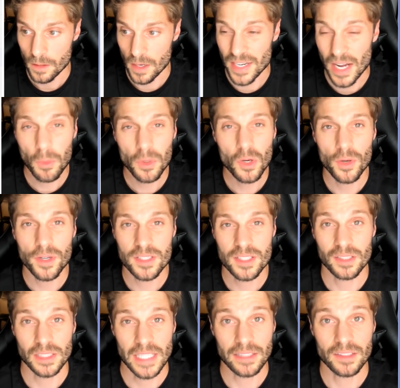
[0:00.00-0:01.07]
And now we're going to
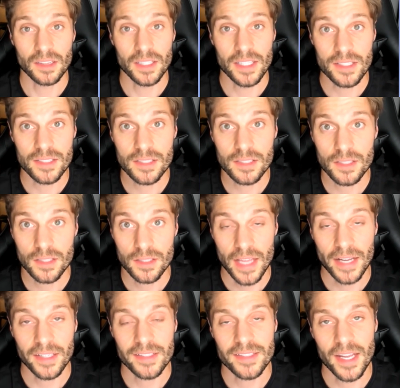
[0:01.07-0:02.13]
select the list
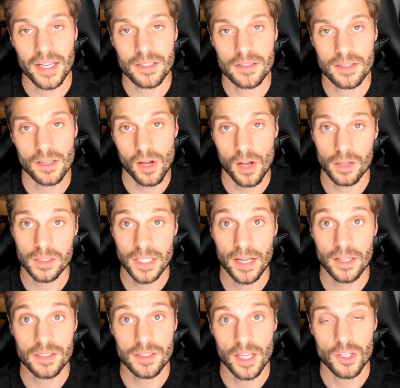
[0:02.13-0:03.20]
that contains the
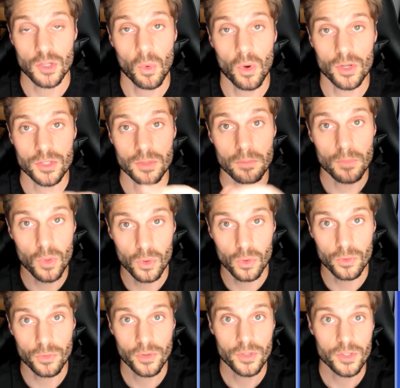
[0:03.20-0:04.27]
contacts that you want to
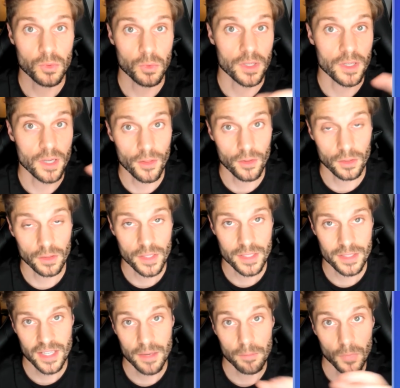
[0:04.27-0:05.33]
move to another
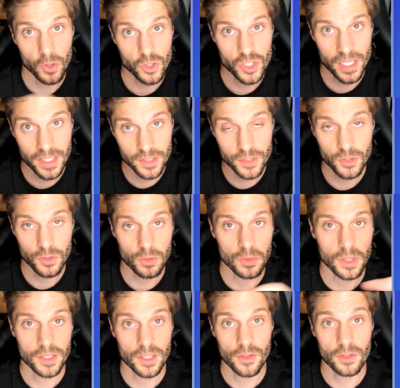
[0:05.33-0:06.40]
list and merge
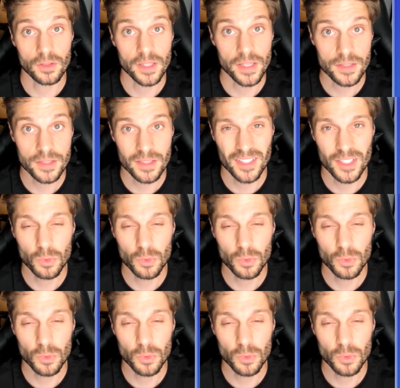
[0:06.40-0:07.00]
into another list.